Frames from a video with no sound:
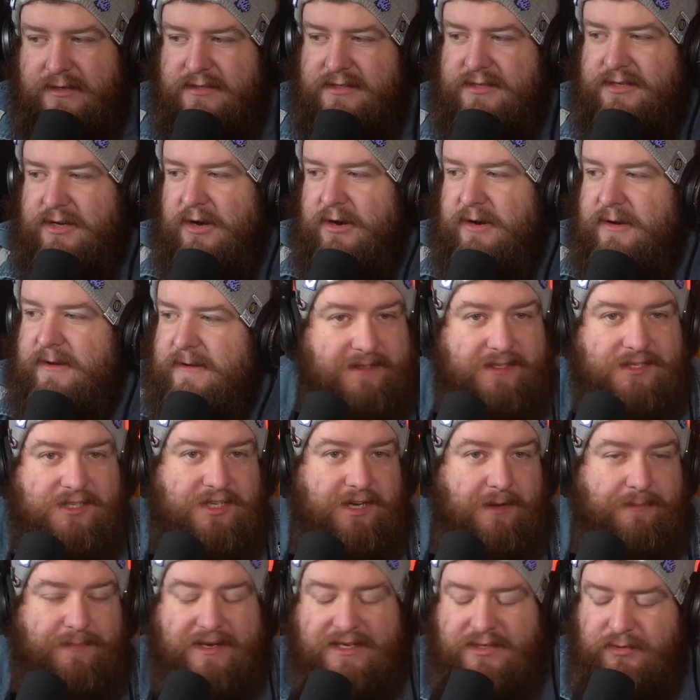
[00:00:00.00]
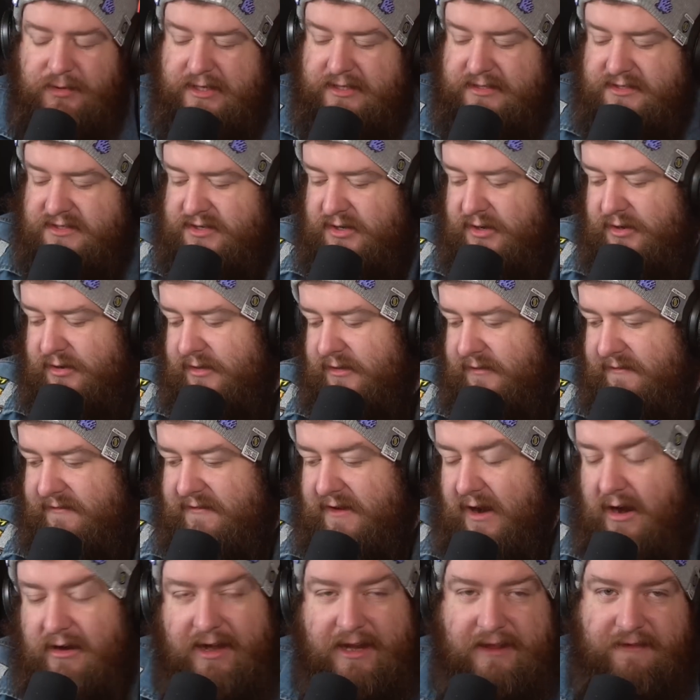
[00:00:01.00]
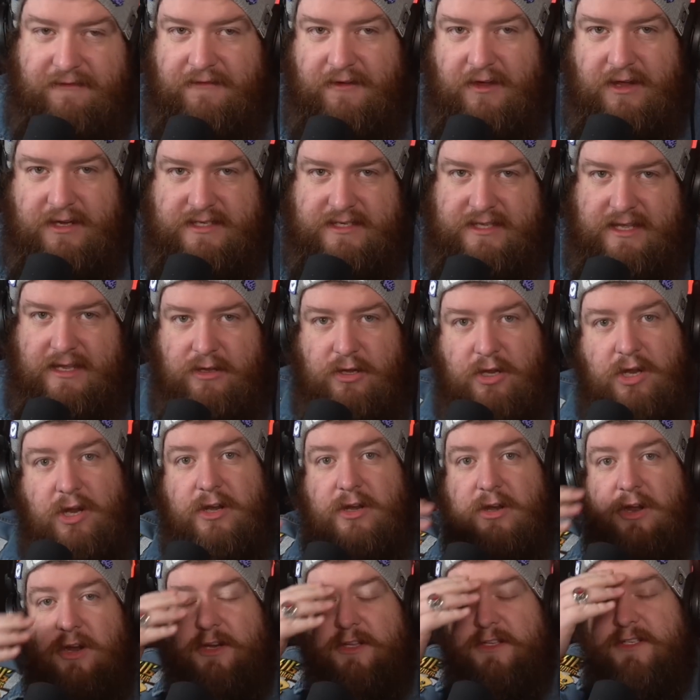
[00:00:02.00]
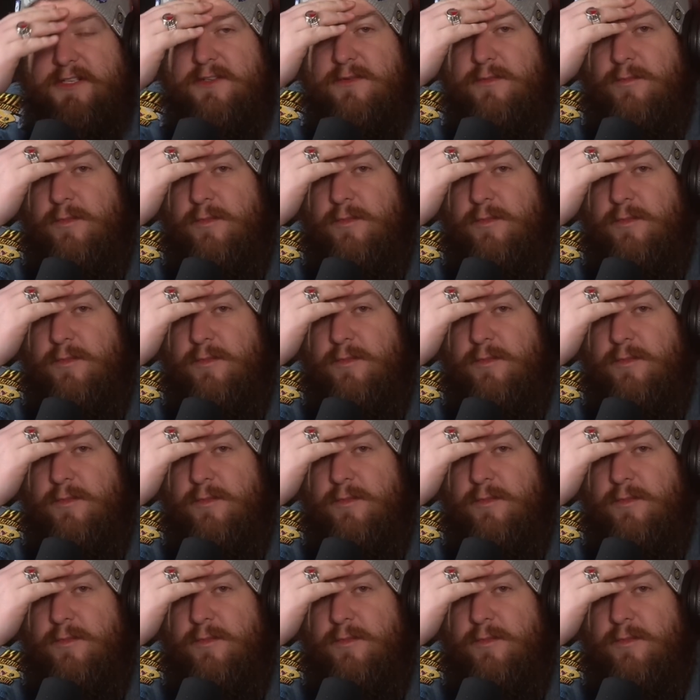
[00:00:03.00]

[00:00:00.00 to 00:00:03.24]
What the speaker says: So let's jump into it. So the very first thing you're going to notice